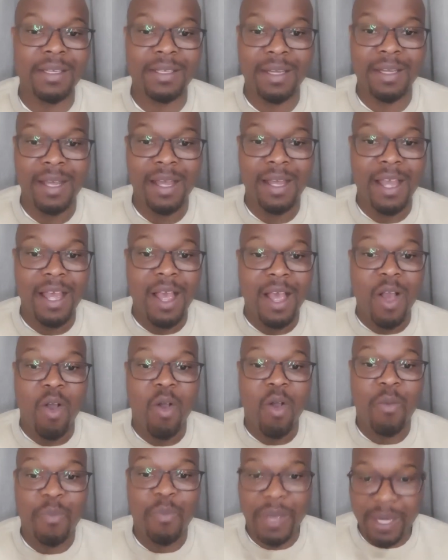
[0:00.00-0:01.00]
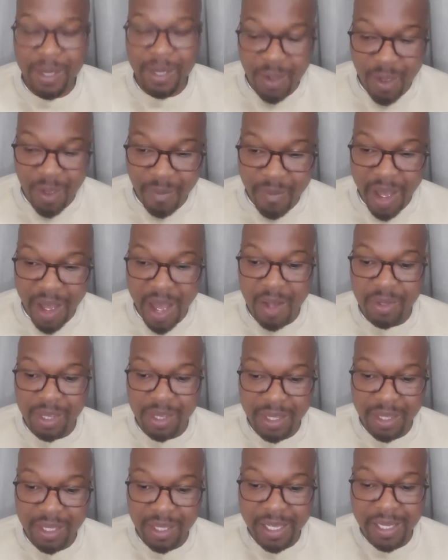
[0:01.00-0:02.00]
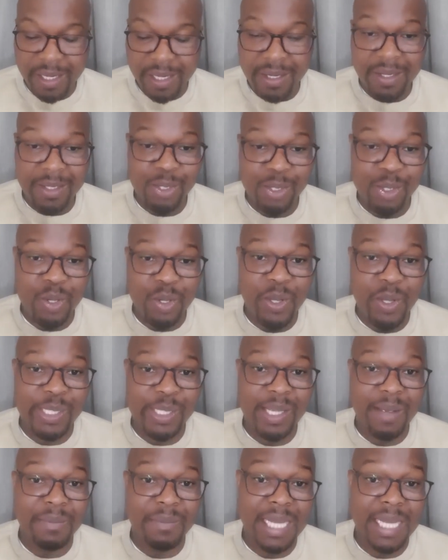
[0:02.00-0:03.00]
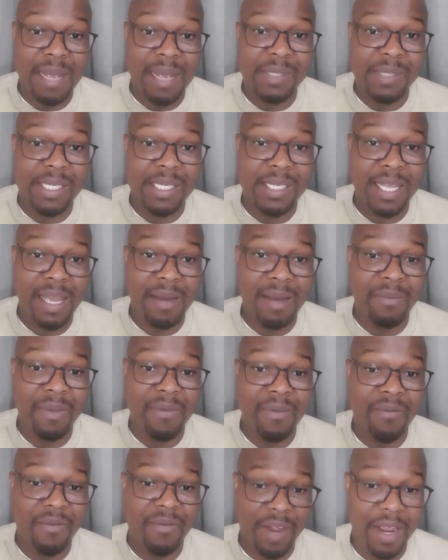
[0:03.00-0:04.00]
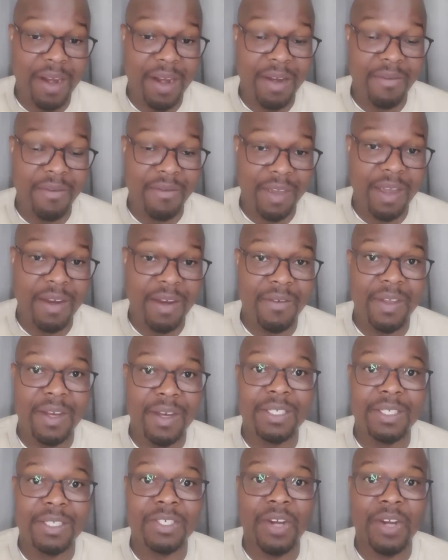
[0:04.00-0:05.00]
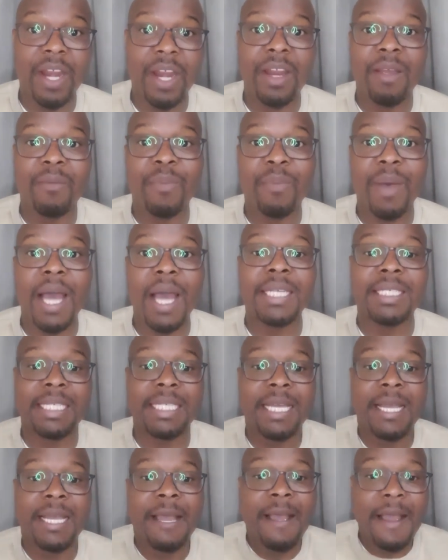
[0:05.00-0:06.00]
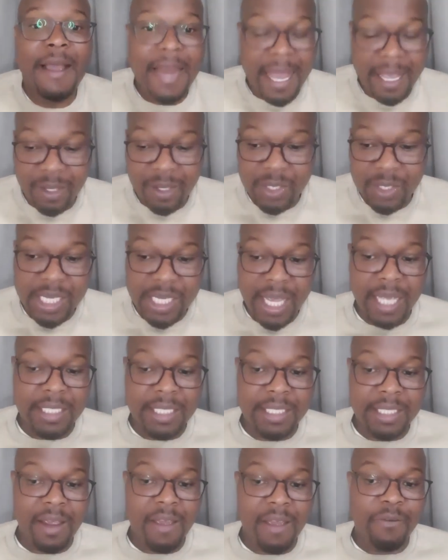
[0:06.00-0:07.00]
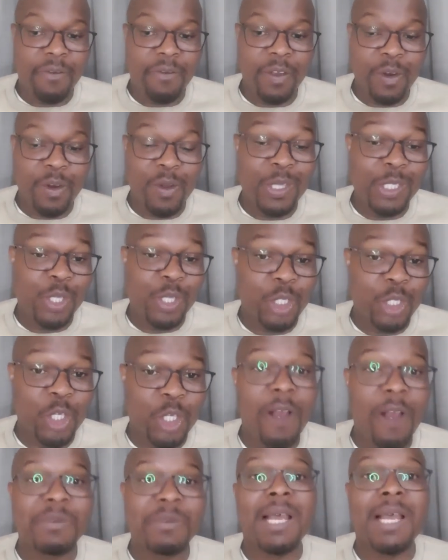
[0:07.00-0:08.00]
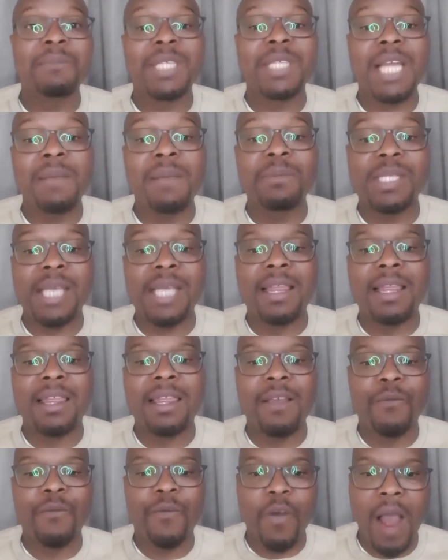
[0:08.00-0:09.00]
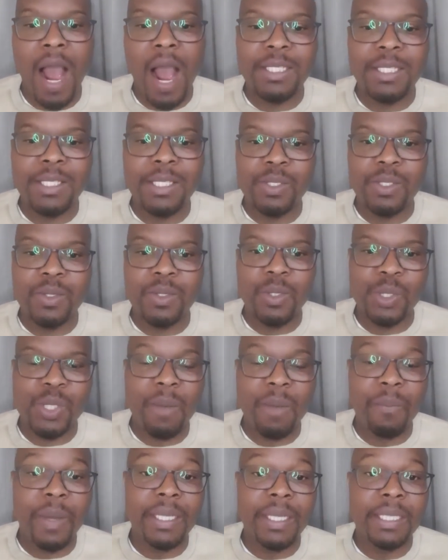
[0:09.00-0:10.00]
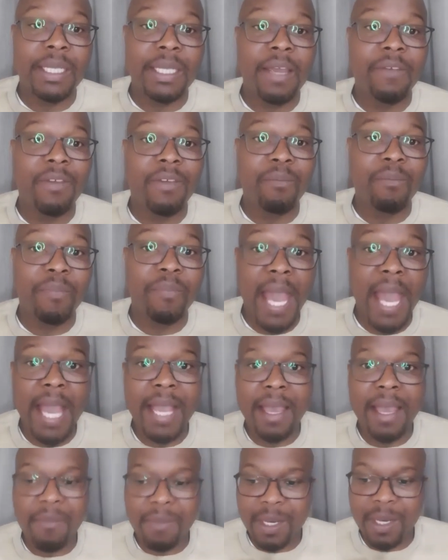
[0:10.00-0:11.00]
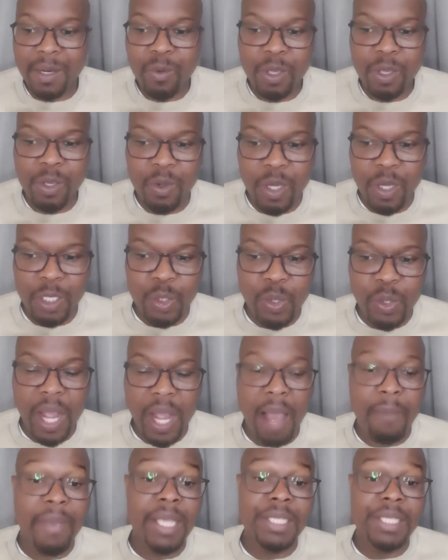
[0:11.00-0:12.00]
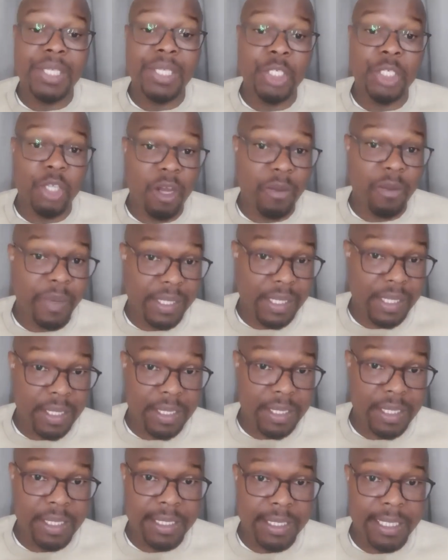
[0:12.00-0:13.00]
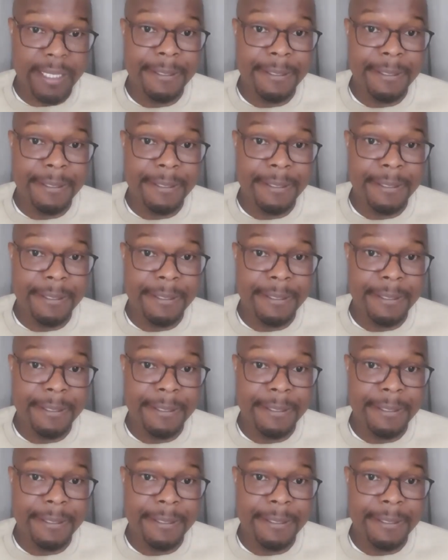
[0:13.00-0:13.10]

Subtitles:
opening your mouth, and so sometimes it can be very, very, very draining. But like you said, if you know it's your job, sometimes I think for us it's also about giving back. I mean, you are doing an amazing job as a teacher,